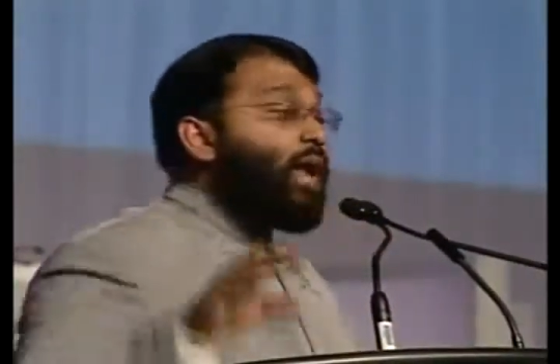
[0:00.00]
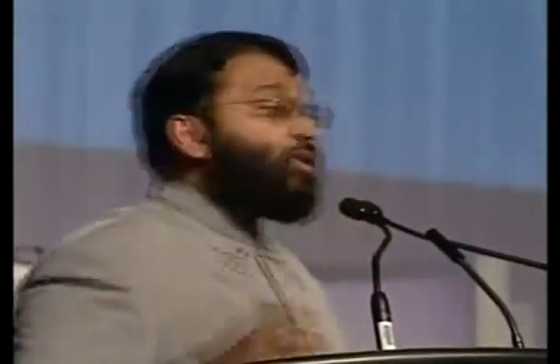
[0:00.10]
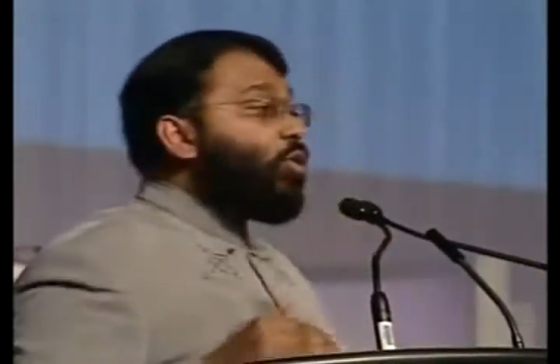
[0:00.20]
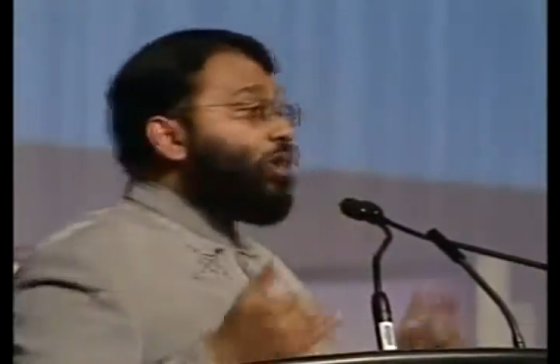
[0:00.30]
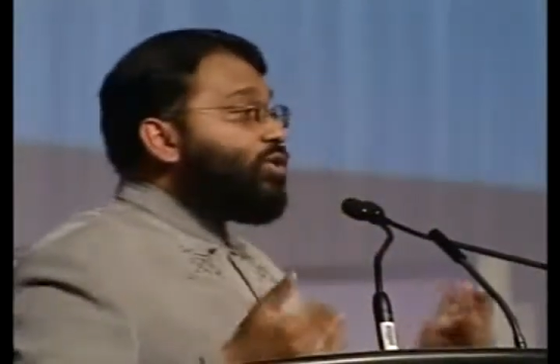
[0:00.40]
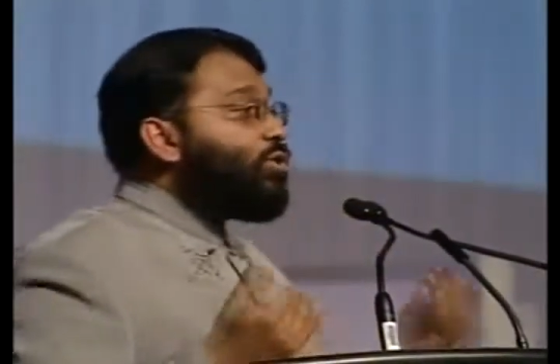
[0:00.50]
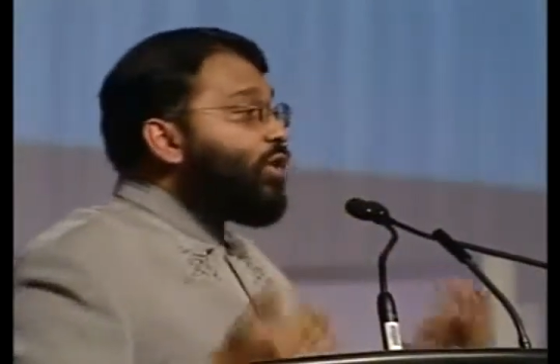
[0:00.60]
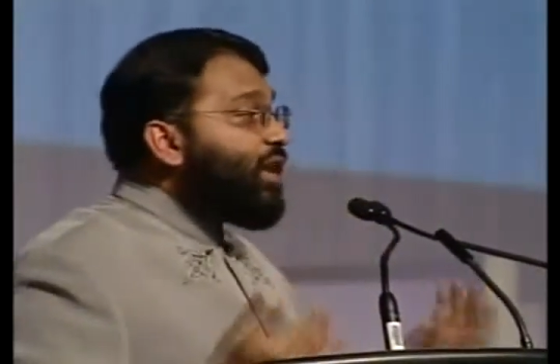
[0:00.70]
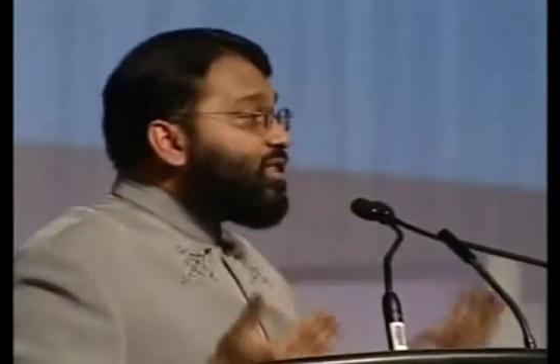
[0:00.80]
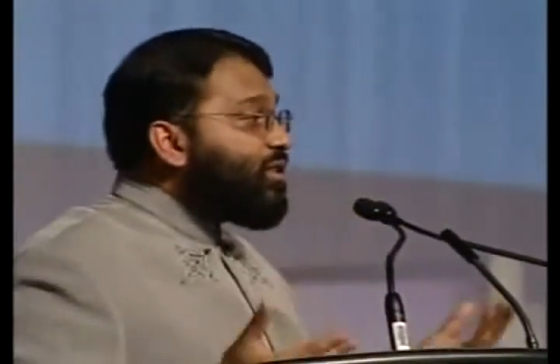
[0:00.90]
And when you
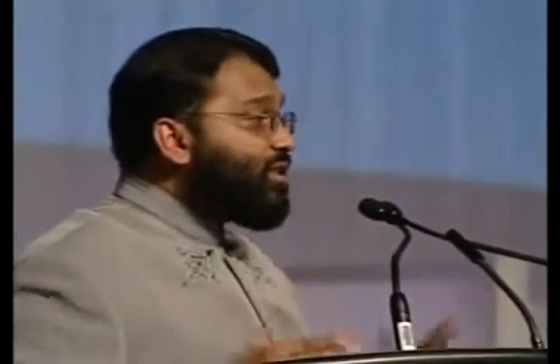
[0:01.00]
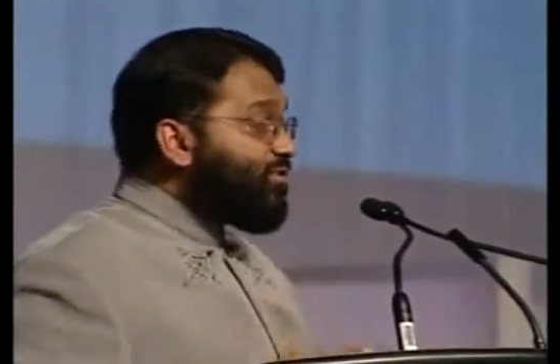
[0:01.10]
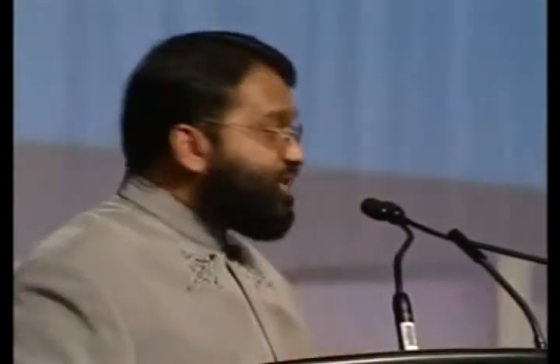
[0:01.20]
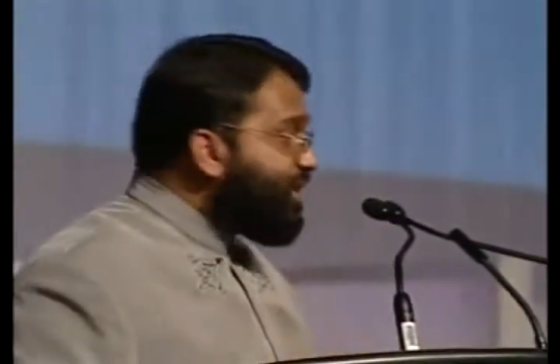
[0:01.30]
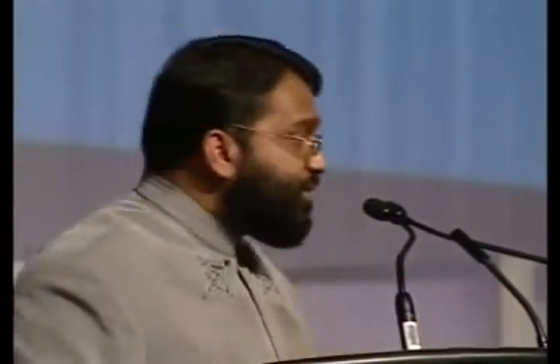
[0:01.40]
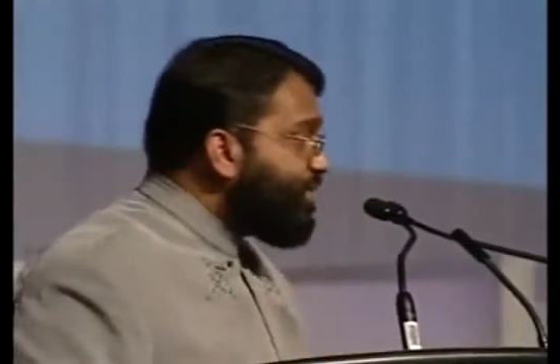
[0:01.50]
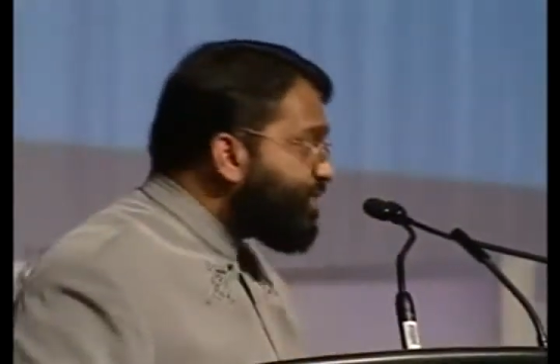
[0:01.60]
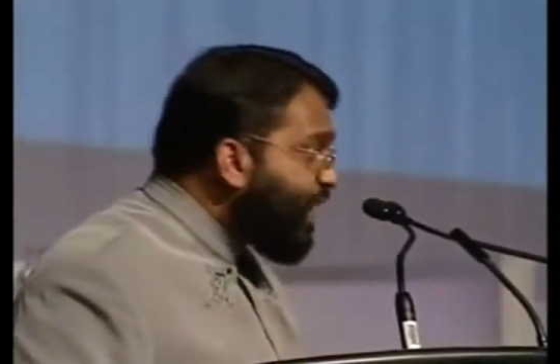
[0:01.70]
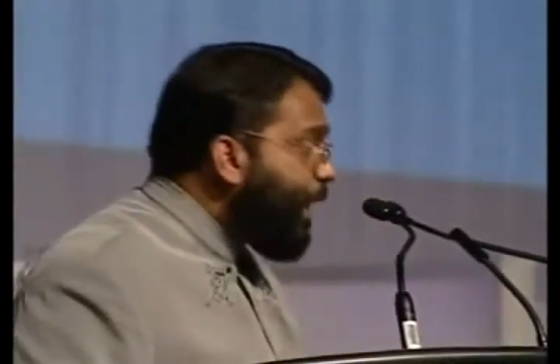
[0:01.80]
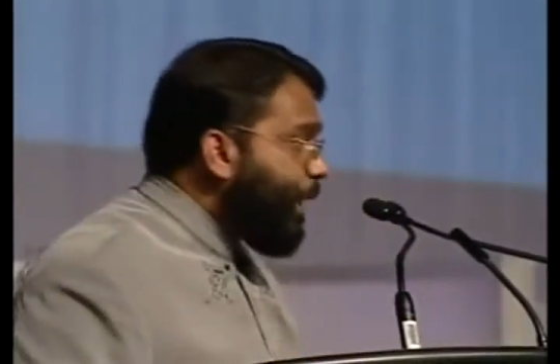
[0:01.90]
look at the tafsir of
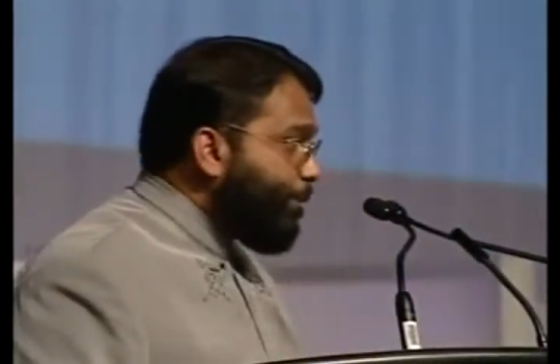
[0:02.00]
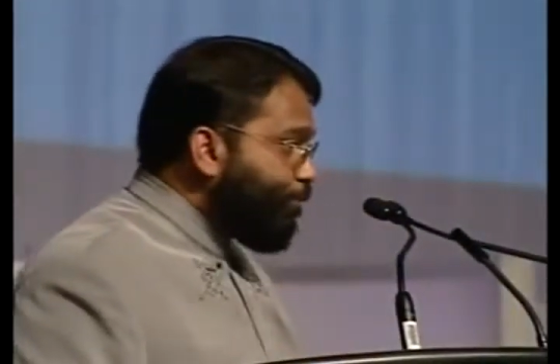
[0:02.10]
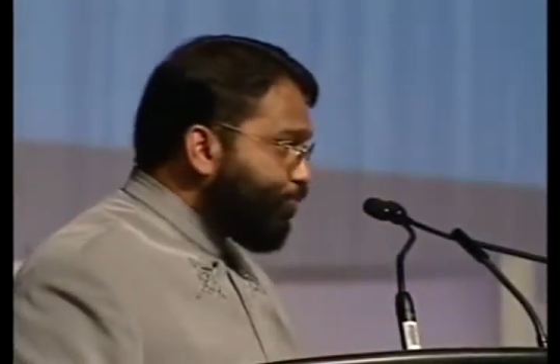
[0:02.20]
this ayah,